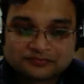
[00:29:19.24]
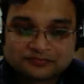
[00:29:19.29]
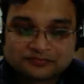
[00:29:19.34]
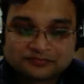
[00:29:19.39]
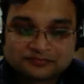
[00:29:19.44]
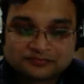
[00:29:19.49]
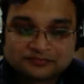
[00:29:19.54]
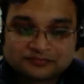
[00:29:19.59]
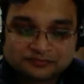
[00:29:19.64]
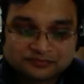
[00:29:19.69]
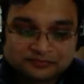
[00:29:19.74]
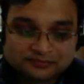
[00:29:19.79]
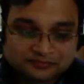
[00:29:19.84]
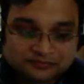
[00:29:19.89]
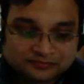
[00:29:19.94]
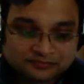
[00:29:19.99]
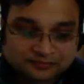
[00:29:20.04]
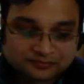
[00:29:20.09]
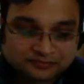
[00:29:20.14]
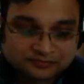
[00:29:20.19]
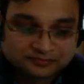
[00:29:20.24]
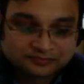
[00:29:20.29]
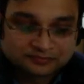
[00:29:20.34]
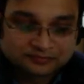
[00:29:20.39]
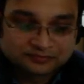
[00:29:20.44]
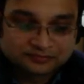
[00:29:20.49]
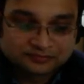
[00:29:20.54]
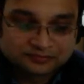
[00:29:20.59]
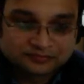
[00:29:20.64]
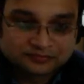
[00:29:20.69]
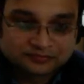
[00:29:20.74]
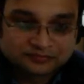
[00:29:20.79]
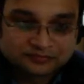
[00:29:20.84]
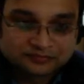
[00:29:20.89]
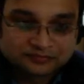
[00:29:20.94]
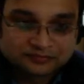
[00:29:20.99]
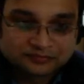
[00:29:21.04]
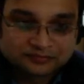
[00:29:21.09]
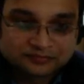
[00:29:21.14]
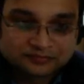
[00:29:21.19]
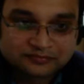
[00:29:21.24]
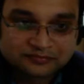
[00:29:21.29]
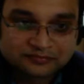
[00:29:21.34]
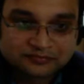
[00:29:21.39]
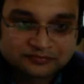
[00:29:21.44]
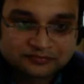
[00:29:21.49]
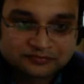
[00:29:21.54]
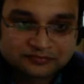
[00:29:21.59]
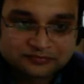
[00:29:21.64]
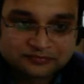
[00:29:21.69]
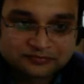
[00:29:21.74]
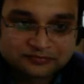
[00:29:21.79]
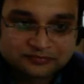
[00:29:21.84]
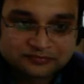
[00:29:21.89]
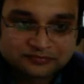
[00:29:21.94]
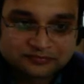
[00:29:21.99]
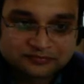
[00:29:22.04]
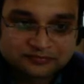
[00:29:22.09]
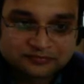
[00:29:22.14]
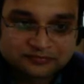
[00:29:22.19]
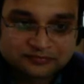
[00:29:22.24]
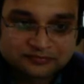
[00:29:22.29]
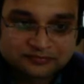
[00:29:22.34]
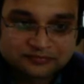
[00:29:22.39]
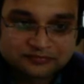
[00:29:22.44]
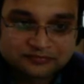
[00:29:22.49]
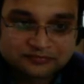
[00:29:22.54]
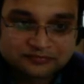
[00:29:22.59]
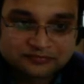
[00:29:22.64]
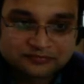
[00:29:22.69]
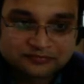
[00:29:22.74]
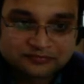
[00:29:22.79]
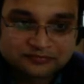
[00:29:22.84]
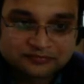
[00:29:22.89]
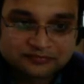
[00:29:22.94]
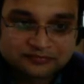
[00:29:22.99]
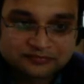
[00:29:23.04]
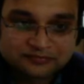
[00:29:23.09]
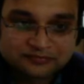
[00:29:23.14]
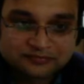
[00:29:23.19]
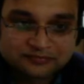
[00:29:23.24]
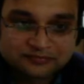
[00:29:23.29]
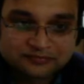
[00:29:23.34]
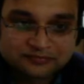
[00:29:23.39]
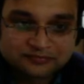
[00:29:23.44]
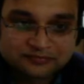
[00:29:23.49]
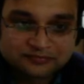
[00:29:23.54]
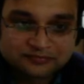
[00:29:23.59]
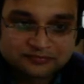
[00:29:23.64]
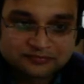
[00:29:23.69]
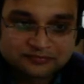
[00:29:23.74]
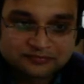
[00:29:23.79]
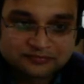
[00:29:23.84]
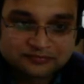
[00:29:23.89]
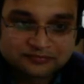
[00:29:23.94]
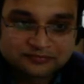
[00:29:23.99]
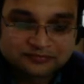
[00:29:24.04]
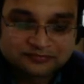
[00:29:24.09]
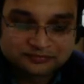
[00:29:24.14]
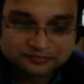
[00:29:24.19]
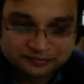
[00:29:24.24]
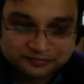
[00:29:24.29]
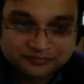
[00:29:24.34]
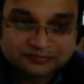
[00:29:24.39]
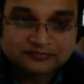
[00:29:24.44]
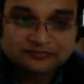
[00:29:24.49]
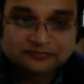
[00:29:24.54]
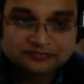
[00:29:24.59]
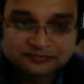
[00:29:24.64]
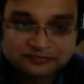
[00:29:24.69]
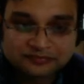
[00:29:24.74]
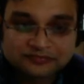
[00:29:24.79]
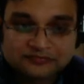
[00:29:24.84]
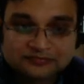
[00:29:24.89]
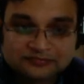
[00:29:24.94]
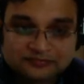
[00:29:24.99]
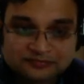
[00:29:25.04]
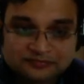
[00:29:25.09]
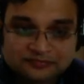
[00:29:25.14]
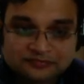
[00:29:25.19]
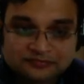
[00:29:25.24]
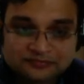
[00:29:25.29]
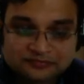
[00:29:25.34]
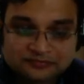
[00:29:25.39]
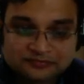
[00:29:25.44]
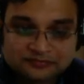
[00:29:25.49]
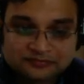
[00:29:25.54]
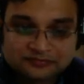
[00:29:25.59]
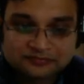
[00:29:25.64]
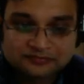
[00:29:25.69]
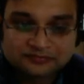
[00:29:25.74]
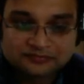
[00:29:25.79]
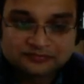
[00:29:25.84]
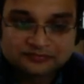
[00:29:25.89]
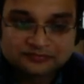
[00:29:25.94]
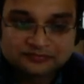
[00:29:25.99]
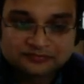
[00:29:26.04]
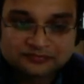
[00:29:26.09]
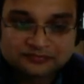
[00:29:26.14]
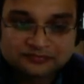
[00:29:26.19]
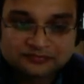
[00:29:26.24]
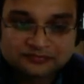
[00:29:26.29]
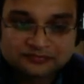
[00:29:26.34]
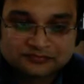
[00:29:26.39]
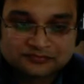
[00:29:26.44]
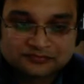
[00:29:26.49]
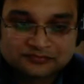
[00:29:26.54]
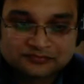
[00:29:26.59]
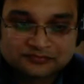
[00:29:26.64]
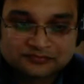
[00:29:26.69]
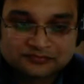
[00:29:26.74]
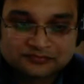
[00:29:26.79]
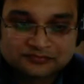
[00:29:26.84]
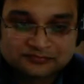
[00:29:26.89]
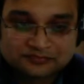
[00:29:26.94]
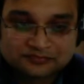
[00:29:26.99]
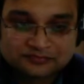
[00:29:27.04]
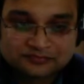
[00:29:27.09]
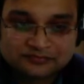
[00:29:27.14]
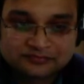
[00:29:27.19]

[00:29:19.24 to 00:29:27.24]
No words are spoken by the person on screen.